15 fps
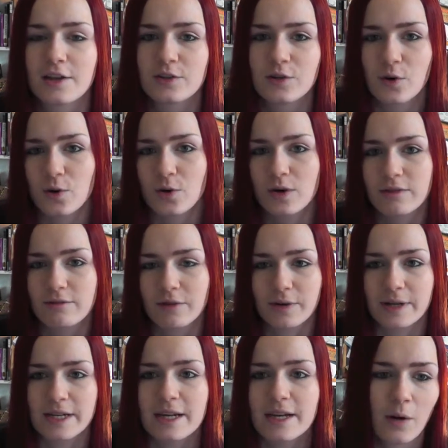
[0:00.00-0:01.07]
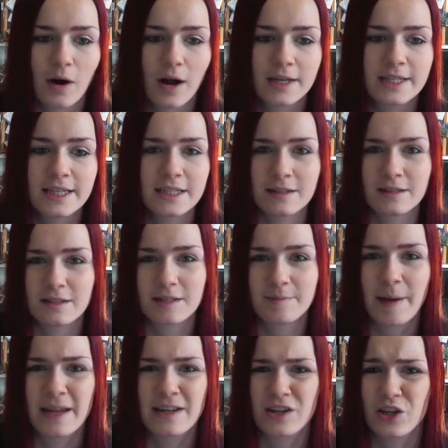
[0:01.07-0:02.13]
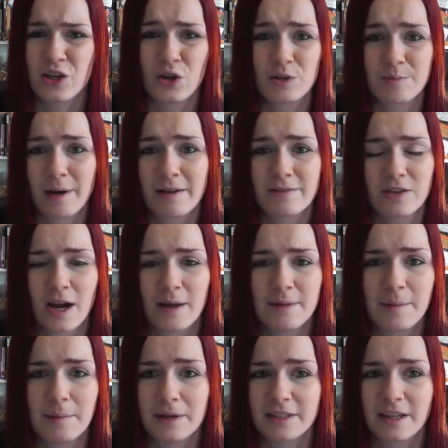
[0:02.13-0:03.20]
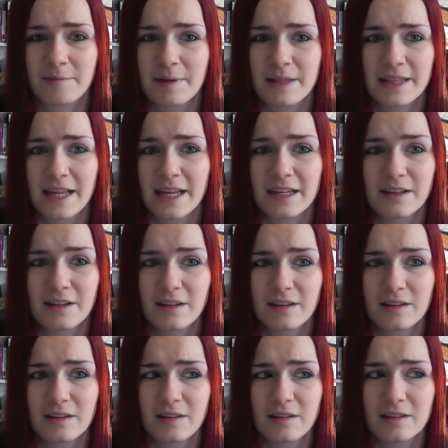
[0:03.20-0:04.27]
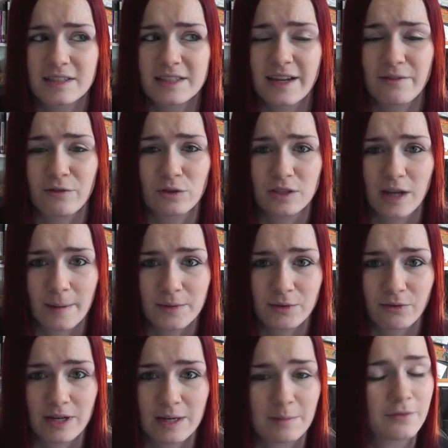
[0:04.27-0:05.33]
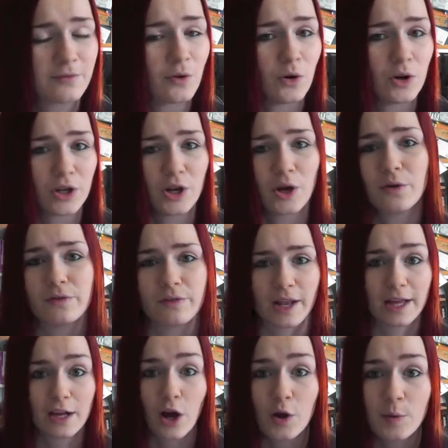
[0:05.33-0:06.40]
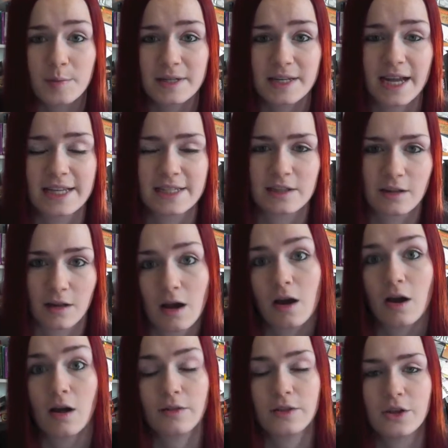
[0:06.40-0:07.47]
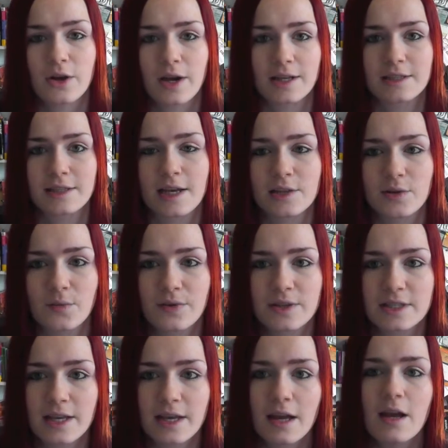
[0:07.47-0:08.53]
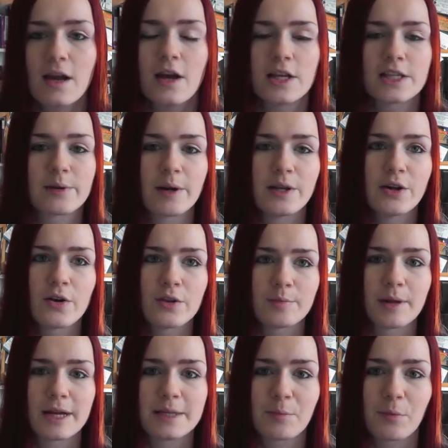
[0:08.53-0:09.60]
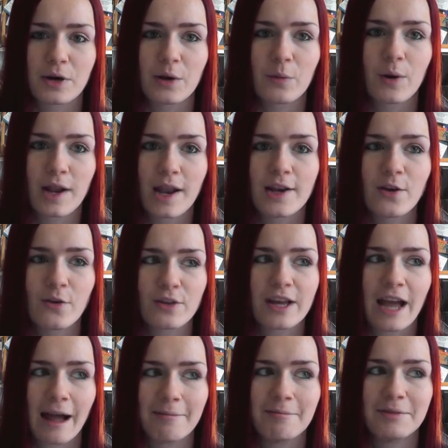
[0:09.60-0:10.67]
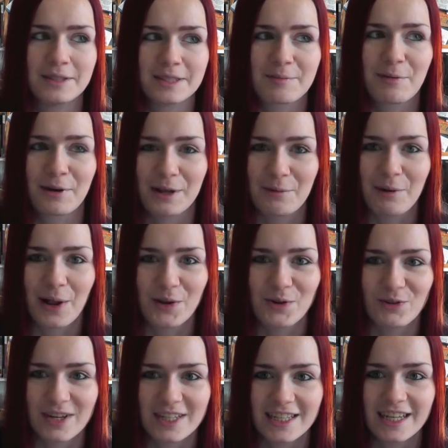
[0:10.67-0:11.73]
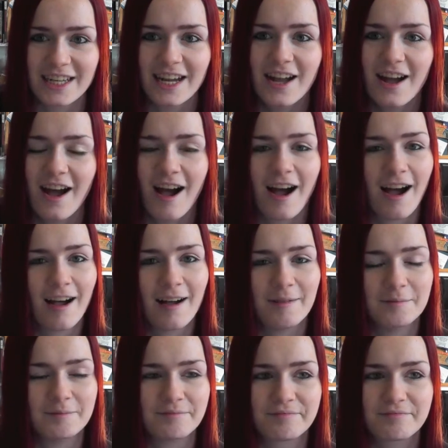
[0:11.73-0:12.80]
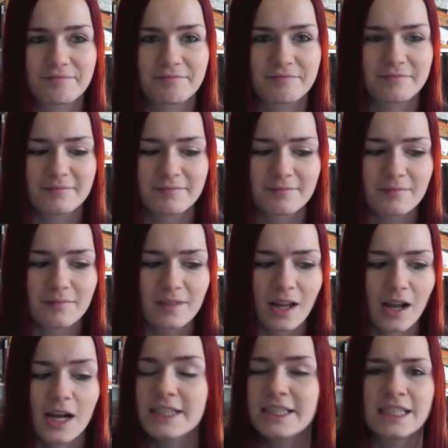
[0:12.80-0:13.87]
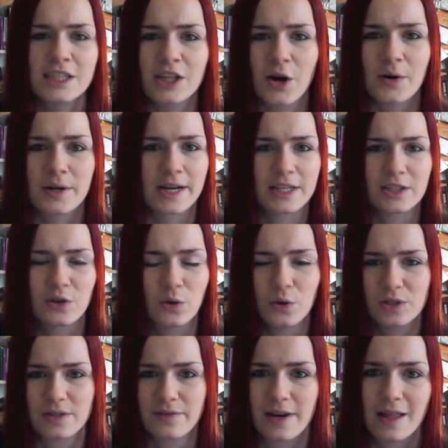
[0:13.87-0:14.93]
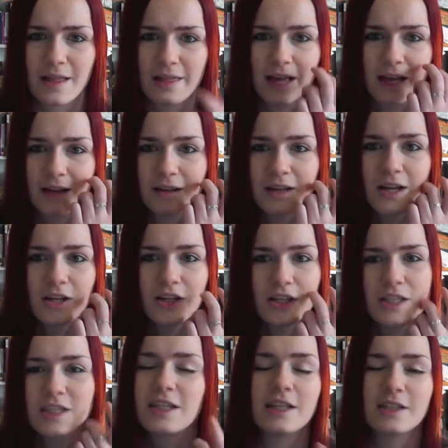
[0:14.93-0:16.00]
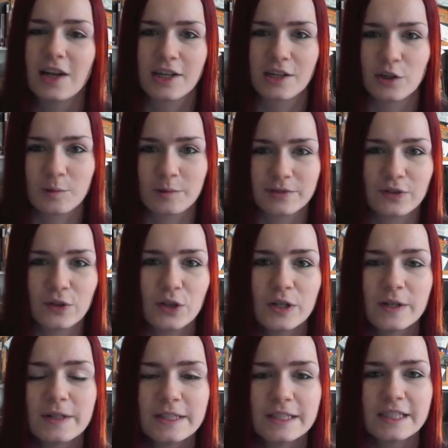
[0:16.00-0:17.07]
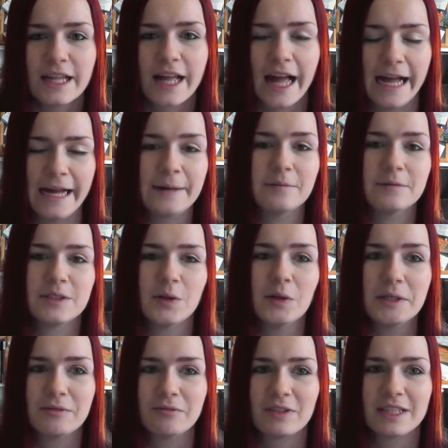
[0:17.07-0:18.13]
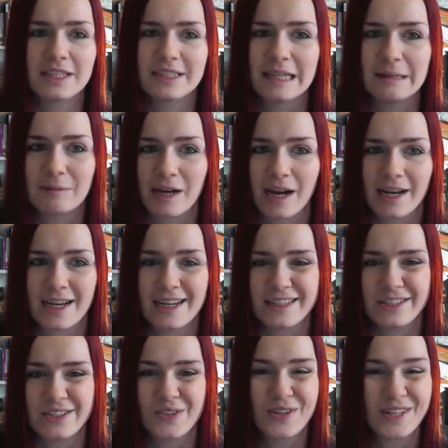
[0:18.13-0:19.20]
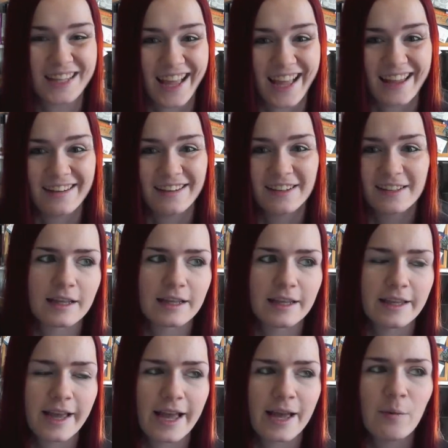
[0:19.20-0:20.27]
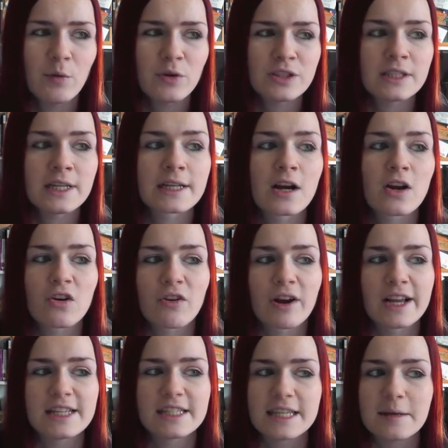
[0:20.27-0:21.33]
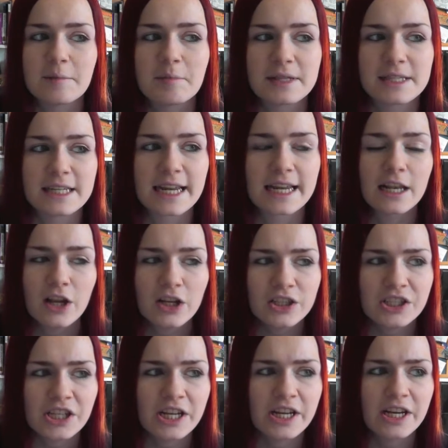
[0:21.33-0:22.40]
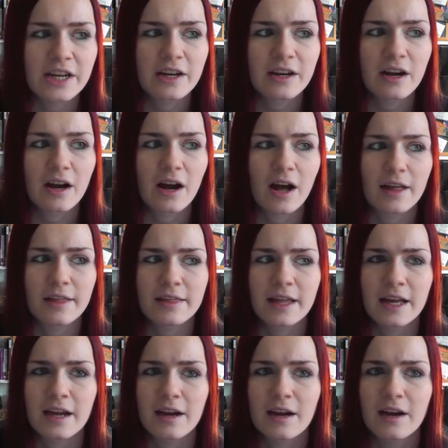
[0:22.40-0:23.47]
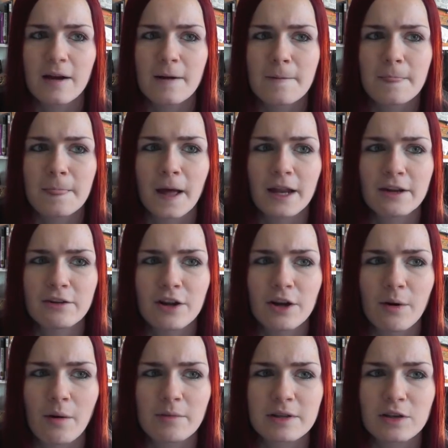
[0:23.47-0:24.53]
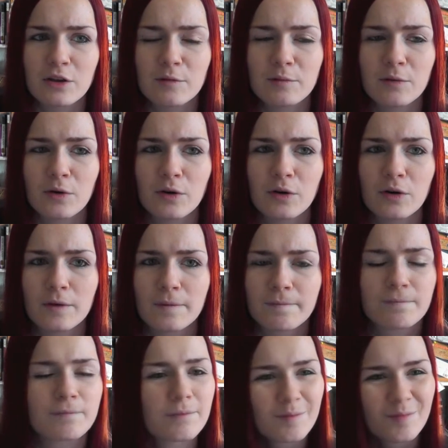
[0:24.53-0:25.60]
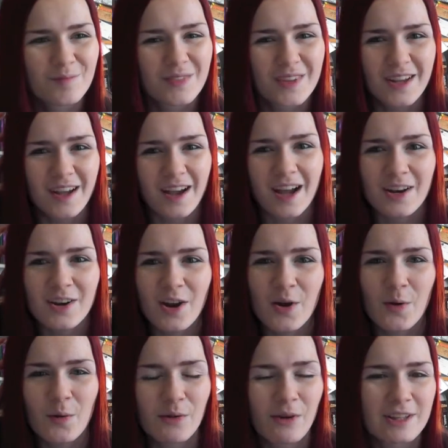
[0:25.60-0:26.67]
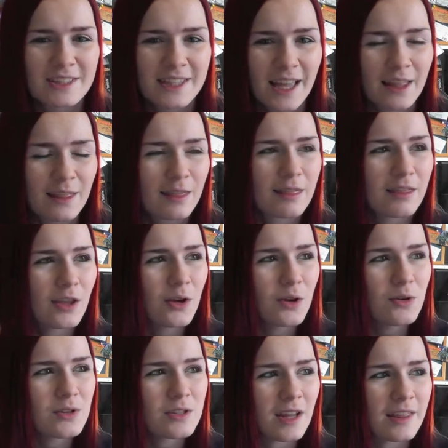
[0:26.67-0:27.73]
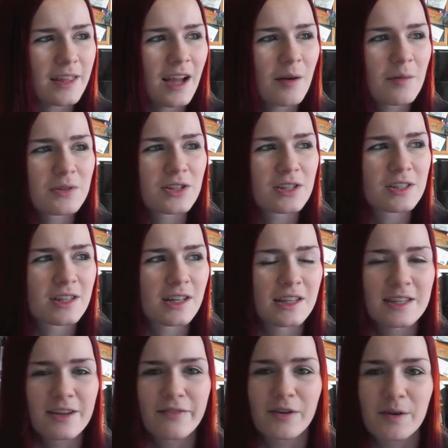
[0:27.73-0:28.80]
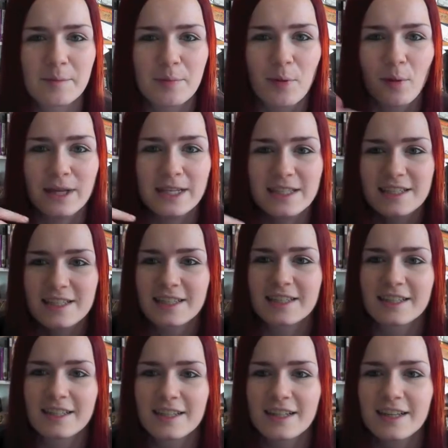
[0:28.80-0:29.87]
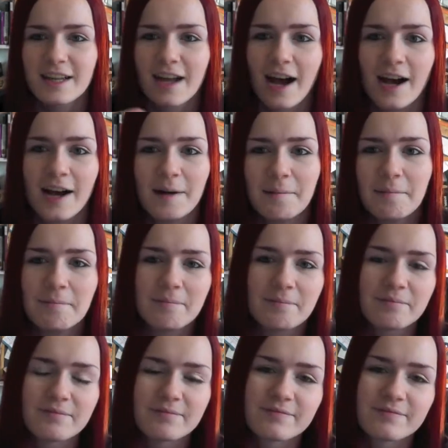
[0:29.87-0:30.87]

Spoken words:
talk through it. I didn't spend a huge amount of time there because I've been there several times already before, you know, for like open days and other UCAS days obviously. So I know the place pretty well. I know the campus pretty well already. I didn't go on any tours of anything just because I'd done it all before, so it didn't really seem like I needed to do it again. Yeah, it wasn't like a crazy busy Last year, I think, I don't know, I was a lot more, I don't know whether I'd say enthused. I think I was just at a different point in